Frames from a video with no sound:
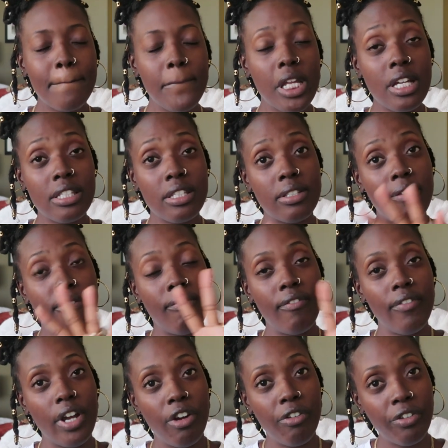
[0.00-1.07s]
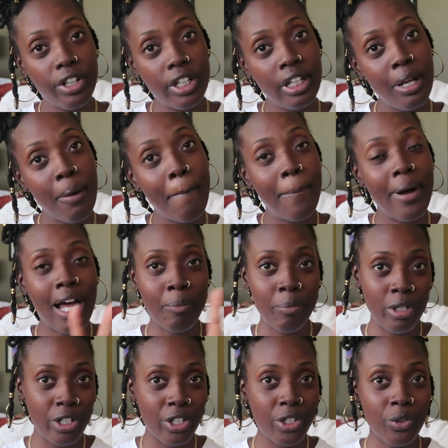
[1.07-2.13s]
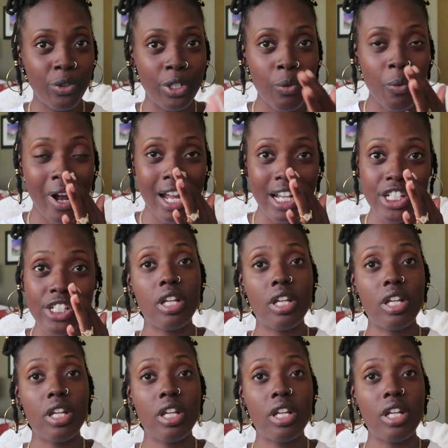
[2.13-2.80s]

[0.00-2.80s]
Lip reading: Because it's a very popular yoni wash.